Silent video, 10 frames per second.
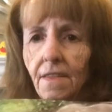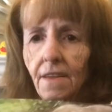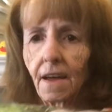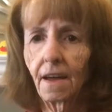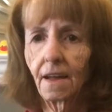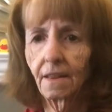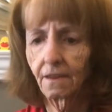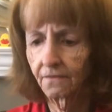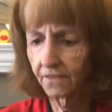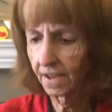at the
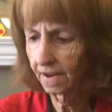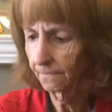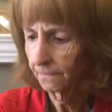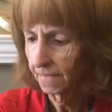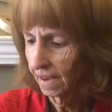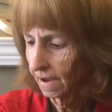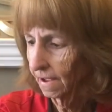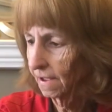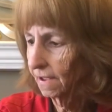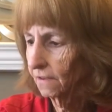elephant,
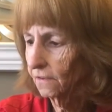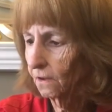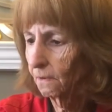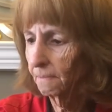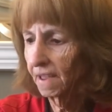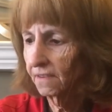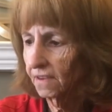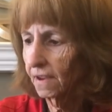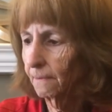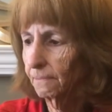he's all
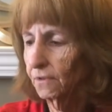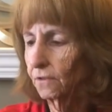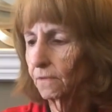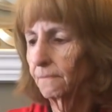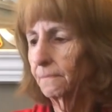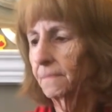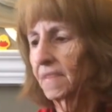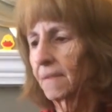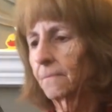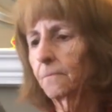messed up too.
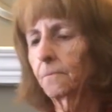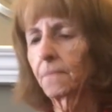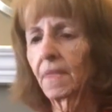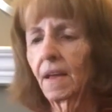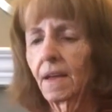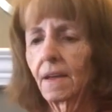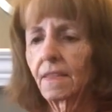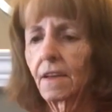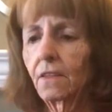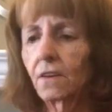
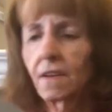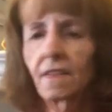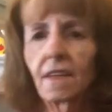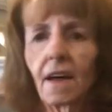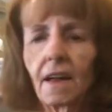And then look at the